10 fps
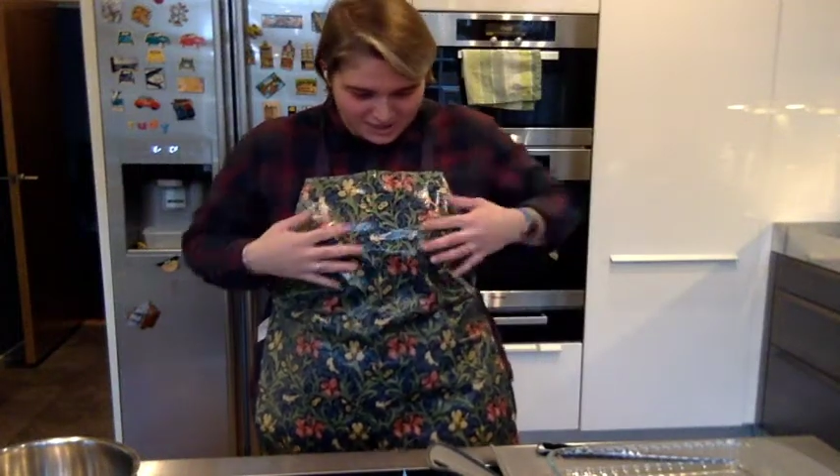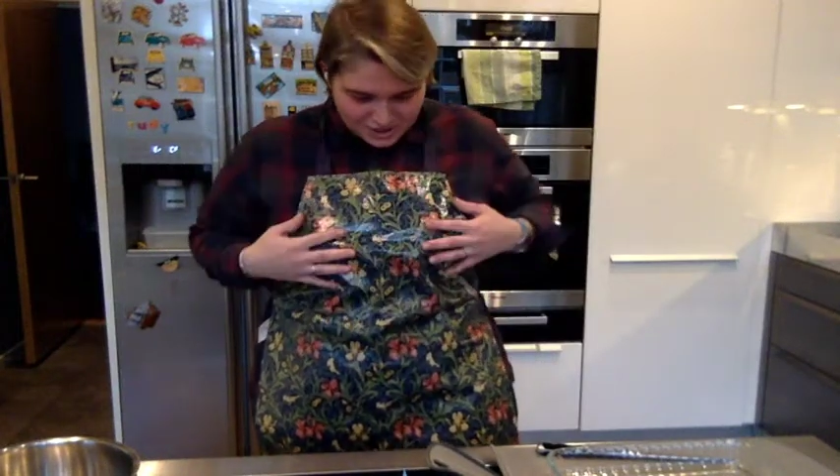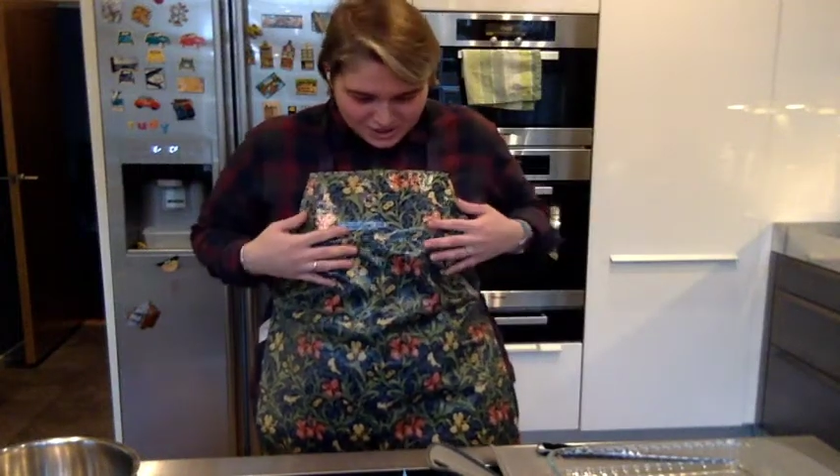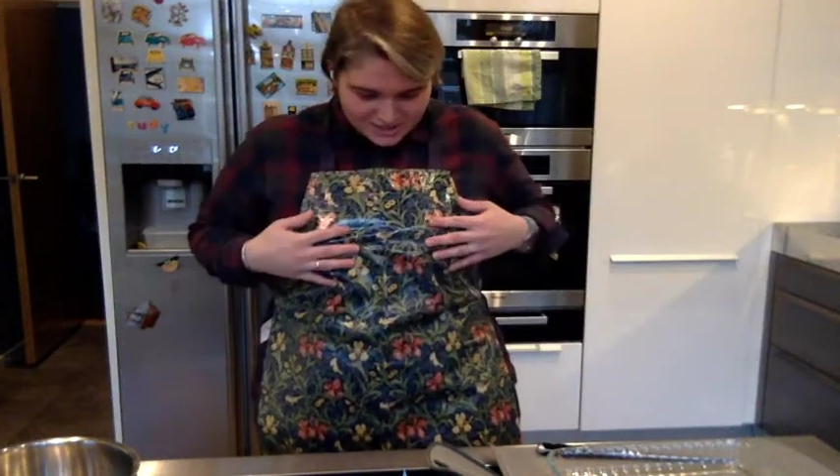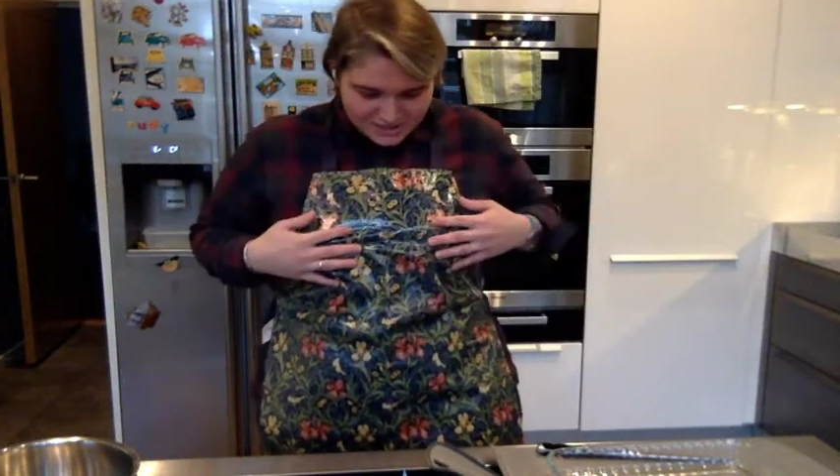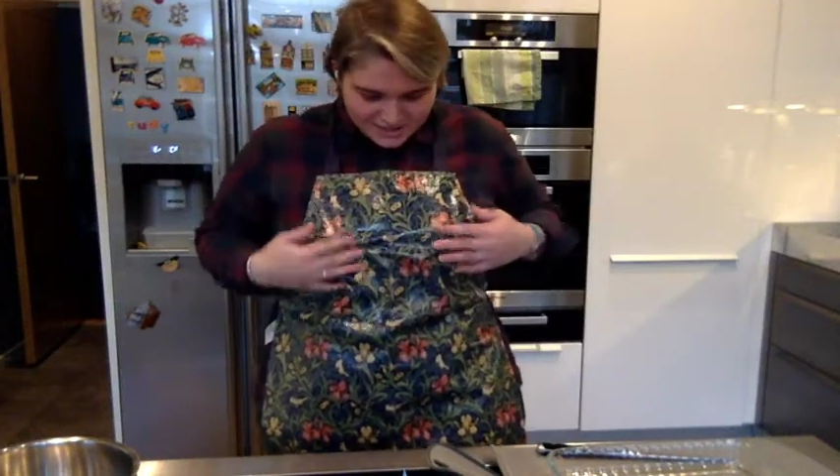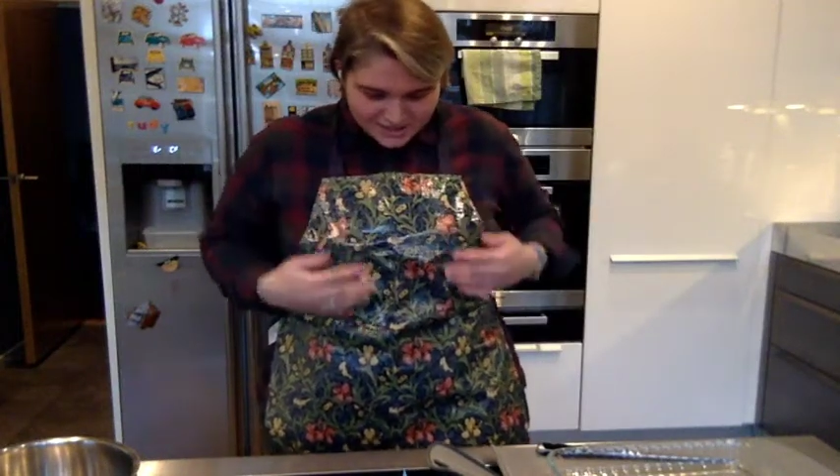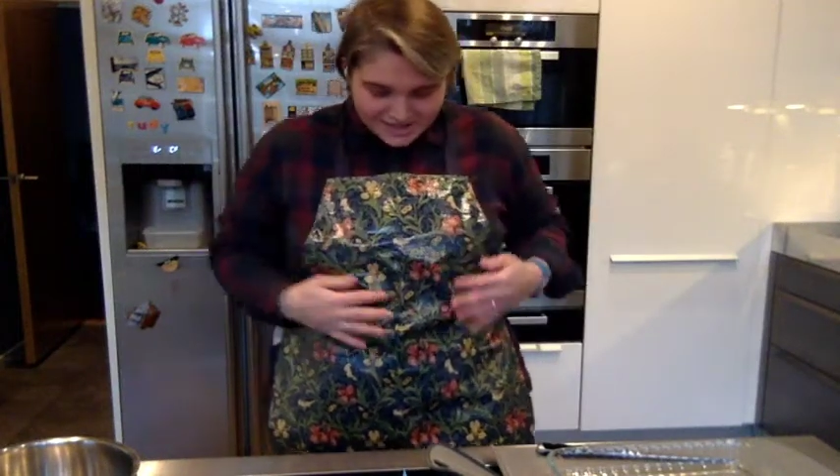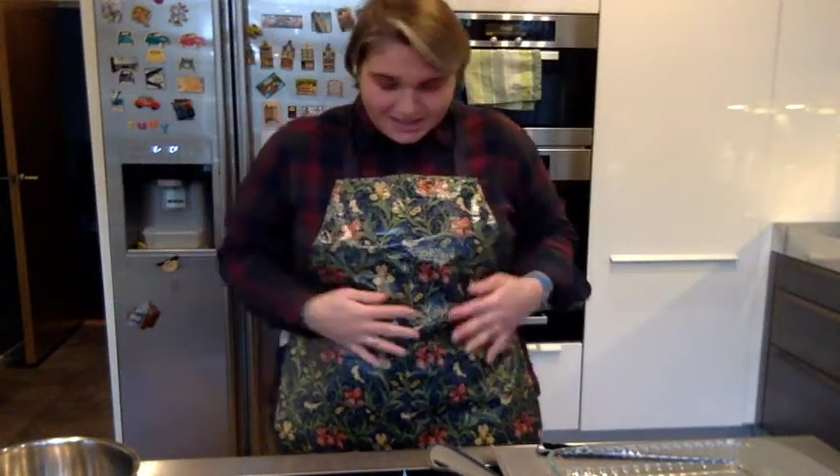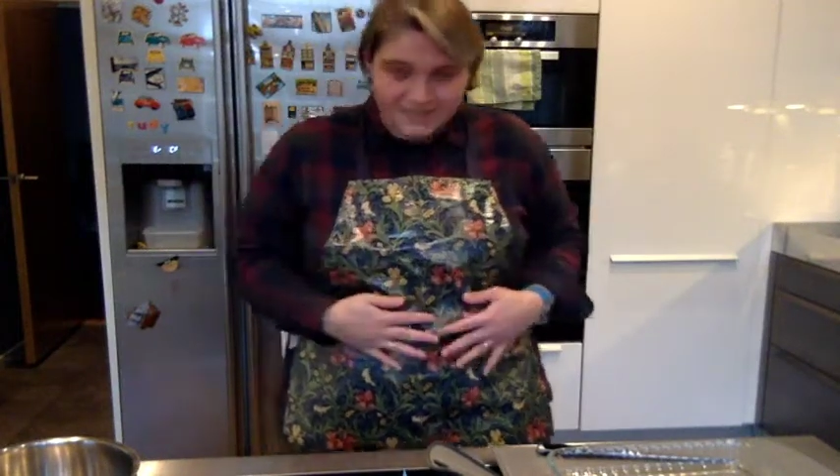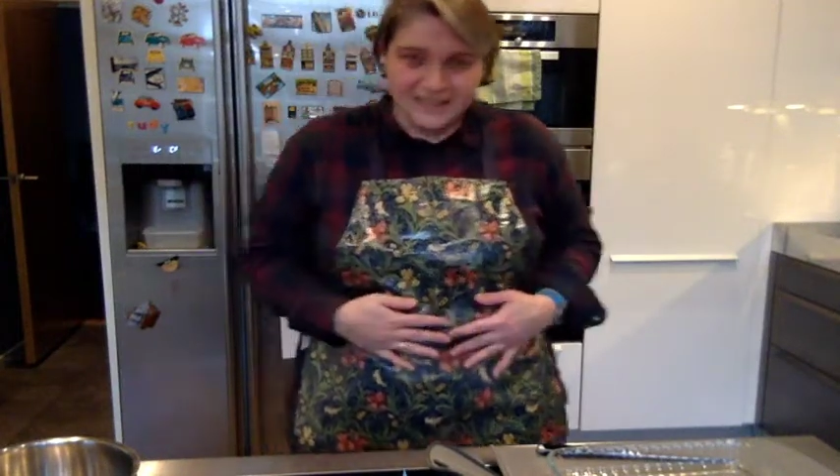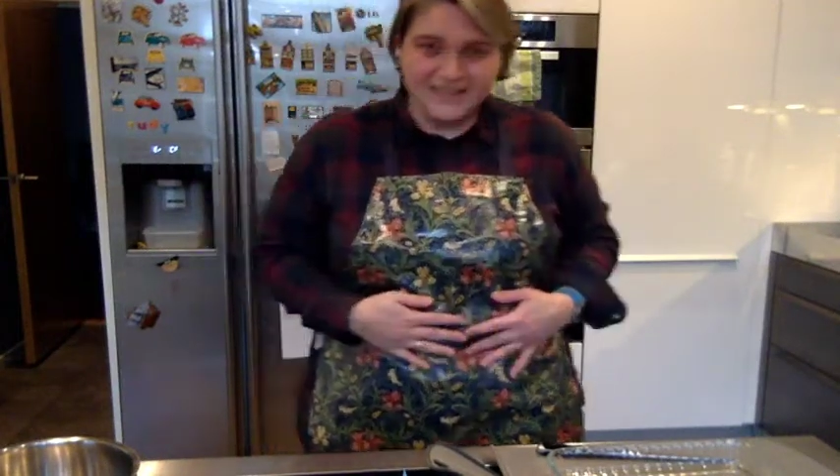She's uh